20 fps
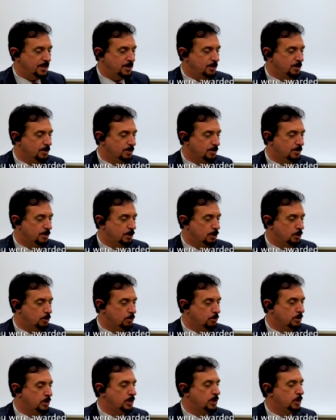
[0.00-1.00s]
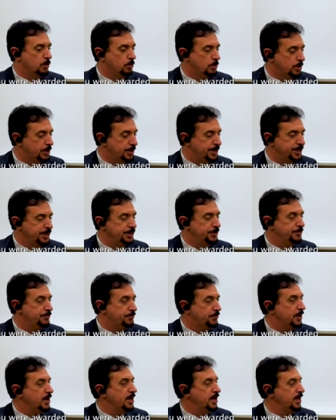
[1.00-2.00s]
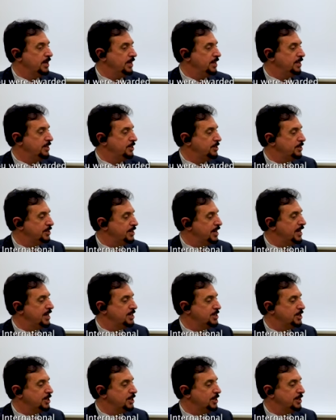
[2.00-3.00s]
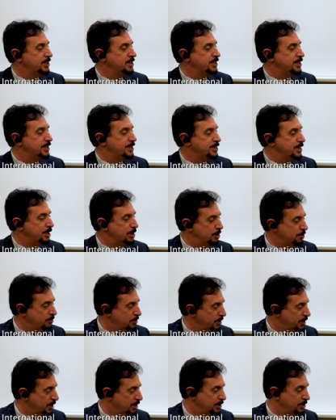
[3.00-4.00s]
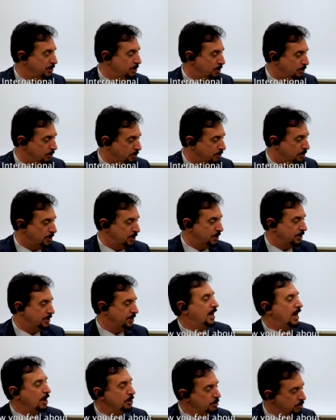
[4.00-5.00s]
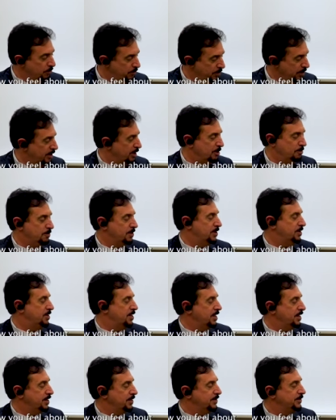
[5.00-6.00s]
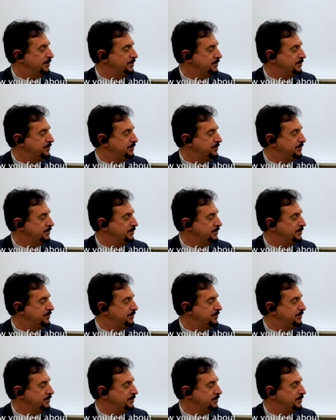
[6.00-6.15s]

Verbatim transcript: You were awarded Frey International Sustainability Award. How you feel about it?